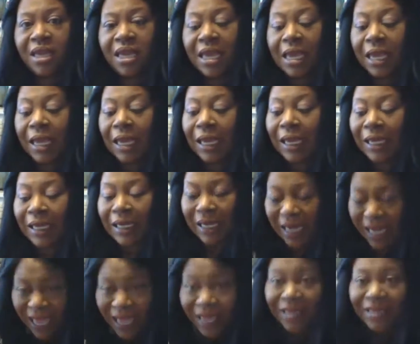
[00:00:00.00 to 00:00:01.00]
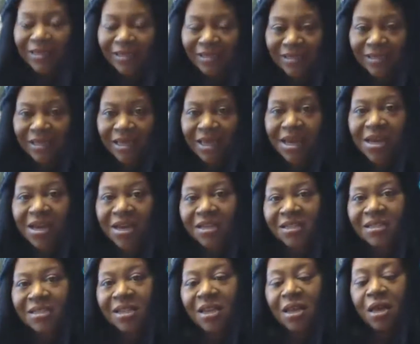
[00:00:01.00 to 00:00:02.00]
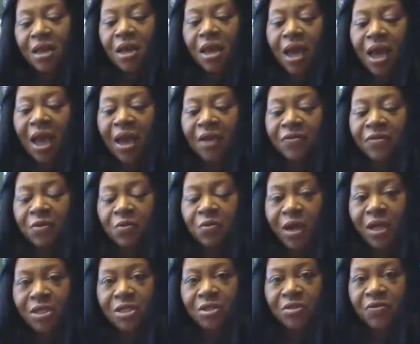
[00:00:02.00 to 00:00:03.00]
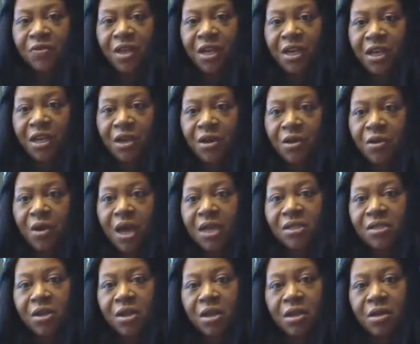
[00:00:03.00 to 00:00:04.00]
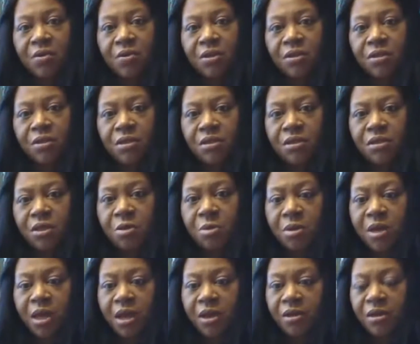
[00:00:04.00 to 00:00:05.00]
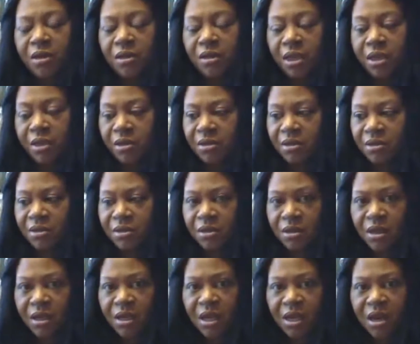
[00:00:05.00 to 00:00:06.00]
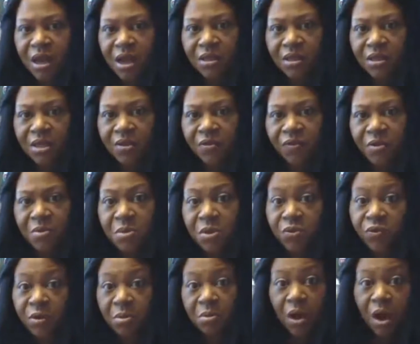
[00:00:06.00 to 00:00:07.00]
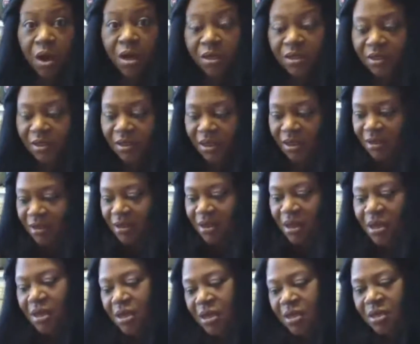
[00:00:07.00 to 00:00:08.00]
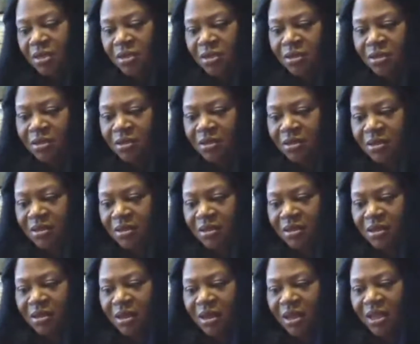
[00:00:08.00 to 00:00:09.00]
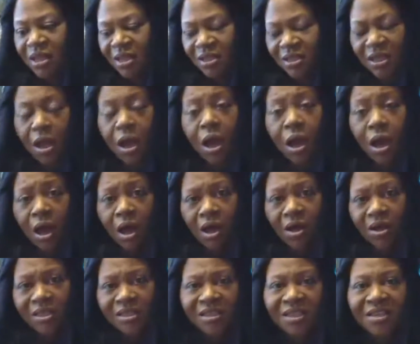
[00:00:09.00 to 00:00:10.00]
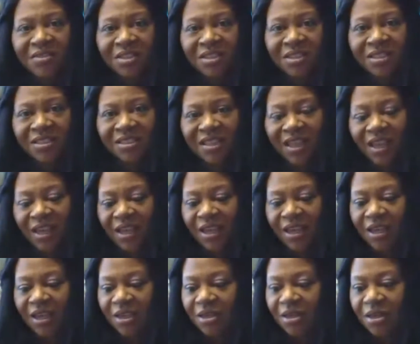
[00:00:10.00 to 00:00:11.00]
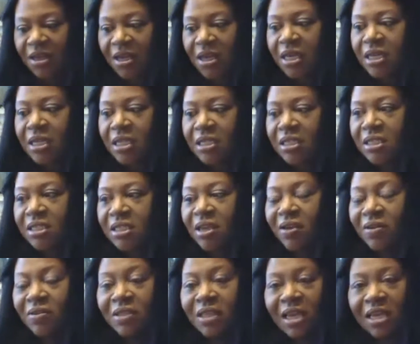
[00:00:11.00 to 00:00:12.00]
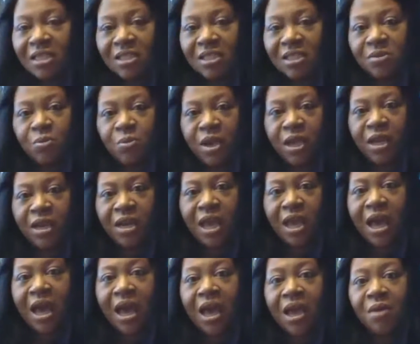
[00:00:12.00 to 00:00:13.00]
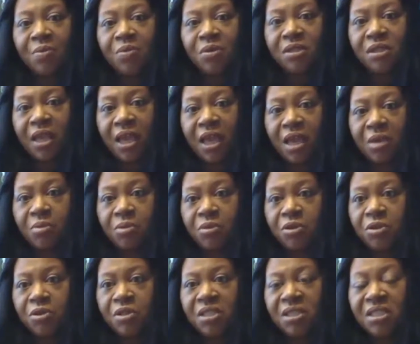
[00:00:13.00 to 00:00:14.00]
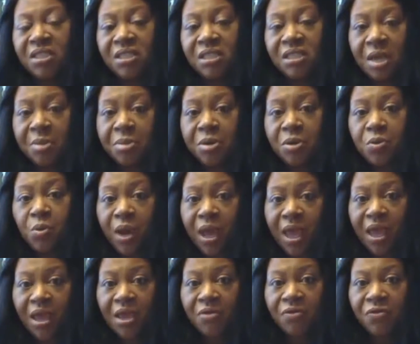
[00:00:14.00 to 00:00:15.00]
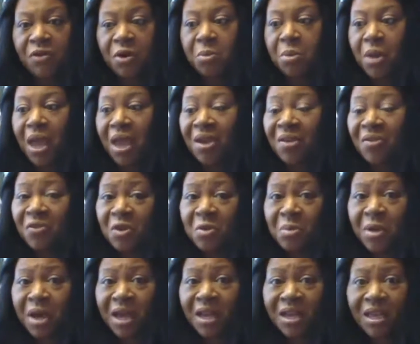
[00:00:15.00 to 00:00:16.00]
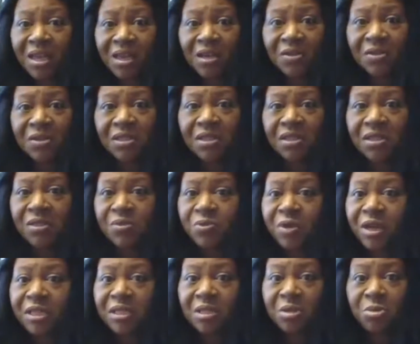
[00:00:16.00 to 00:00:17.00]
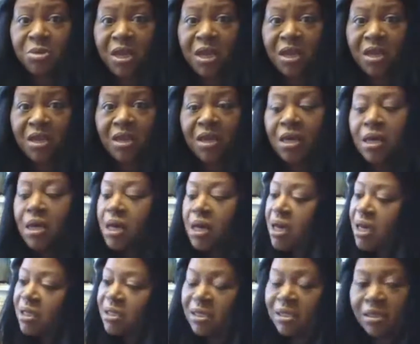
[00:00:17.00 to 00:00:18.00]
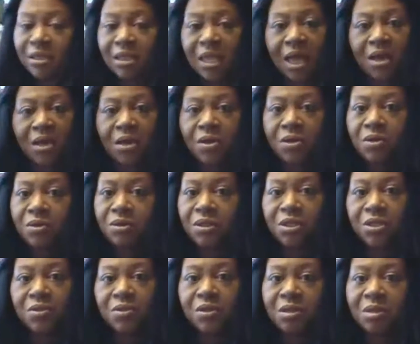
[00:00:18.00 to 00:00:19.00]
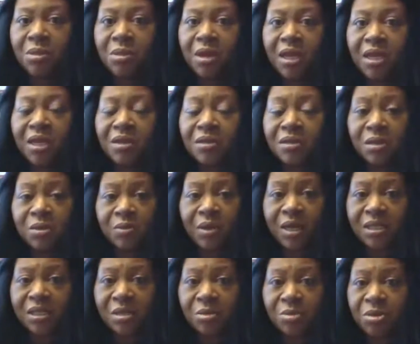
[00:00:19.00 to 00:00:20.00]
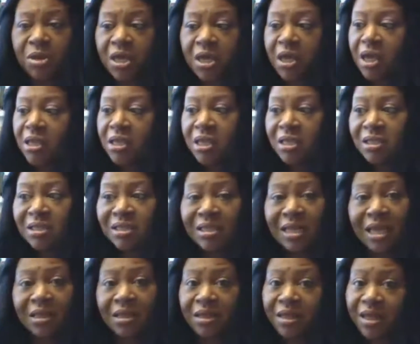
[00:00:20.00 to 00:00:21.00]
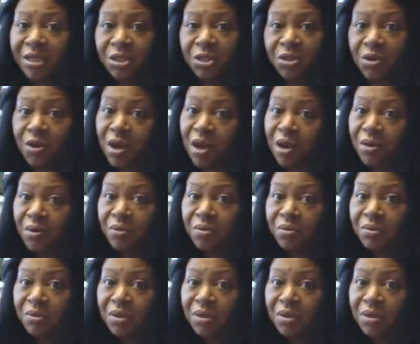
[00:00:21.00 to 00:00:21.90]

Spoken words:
It clicked, because after watching a video, I started going to the soap calculator to look at different moving parts, and I was like, oh, I see what she's saying. So that's when I was able to step away from everybody else's recipe, because it's not cool to use somebody else's recipe and then sell it as your own.